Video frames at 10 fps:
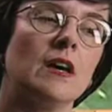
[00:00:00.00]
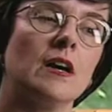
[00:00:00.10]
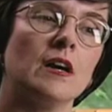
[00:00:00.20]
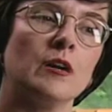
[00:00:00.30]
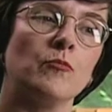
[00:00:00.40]

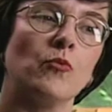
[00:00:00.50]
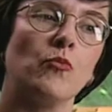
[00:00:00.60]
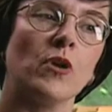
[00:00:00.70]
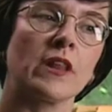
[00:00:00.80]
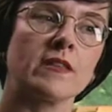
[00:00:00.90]

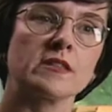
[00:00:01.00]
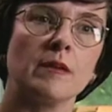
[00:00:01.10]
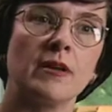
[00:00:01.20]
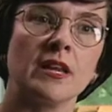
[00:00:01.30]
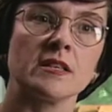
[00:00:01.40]
Um, one of the
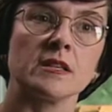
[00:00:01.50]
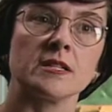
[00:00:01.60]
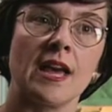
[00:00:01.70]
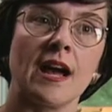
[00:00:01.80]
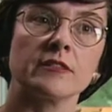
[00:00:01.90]
subheadings is
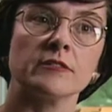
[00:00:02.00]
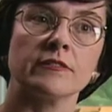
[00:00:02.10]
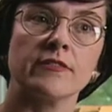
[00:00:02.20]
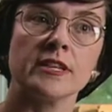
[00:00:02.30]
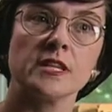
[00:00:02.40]
tactile
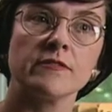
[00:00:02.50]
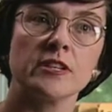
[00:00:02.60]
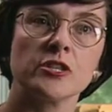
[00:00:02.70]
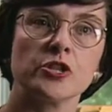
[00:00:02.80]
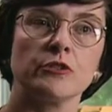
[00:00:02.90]

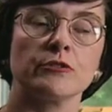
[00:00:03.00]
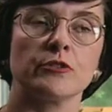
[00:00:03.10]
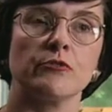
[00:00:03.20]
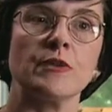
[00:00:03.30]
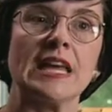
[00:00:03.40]
defensiveness, children
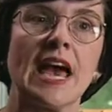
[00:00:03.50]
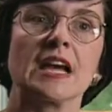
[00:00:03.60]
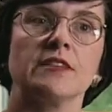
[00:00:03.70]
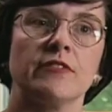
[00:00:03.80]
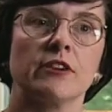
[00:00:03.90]
who
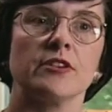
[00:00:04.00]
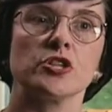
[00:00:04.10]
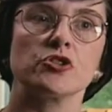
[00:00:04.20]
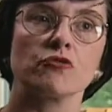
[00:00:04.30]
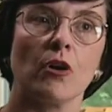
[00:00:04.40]
react very
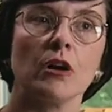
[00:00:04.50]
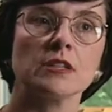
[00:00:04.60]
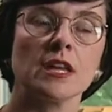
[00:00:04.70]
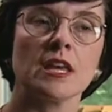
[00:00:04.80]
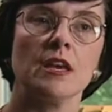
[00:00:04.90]

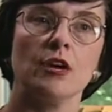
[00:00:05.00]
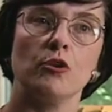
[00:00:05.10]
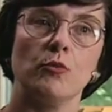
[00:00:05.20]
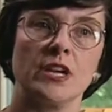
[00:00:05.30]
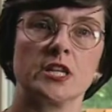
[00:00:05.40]
strongly
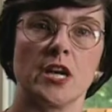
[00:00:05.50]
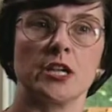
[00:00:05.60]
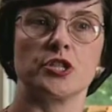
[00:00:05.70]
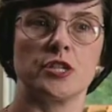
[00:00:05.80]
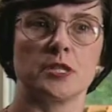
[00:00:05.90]
when
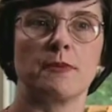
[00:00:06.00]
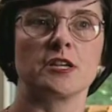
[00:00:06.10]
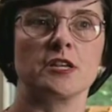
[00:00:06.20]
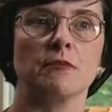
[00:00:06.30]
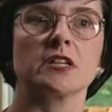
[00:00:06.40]
touched,
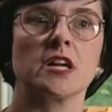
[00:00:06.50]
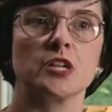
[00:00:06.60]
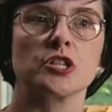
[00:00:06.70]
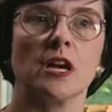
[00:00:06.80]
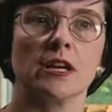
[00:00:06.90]
especially when
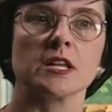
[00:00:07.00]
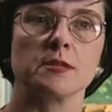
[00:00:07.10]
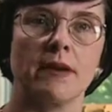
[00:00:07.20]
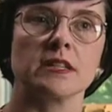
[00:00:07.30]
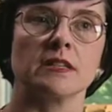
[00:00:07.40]
touched
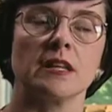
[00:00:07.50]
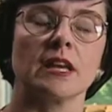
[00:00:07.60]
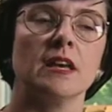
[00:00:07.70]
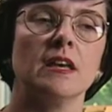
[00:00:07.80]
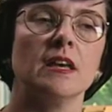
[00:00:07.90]
unexpectedly.